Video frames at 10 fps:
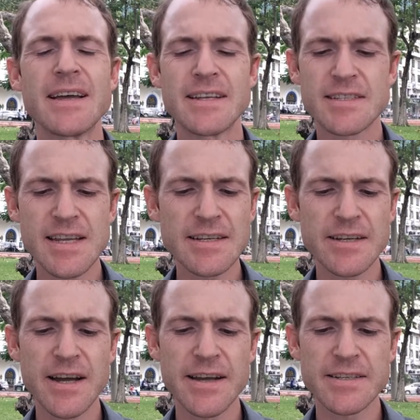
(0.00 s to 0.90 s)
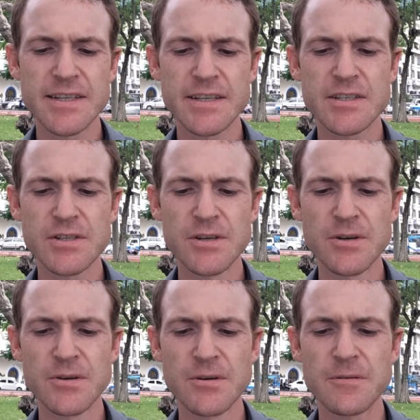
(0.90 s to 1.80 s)
is dedicated
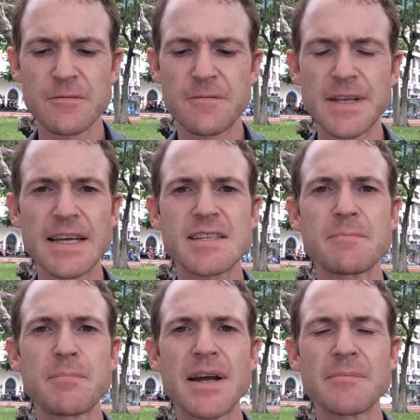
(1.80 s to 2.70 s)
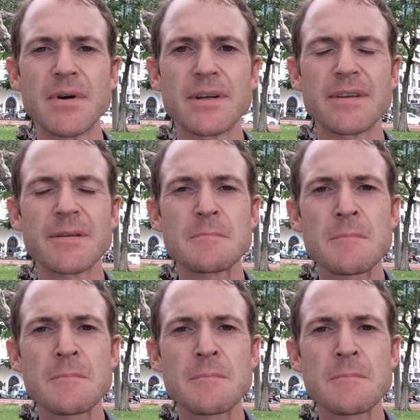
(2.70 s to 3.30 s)
to Vanessa Bateman,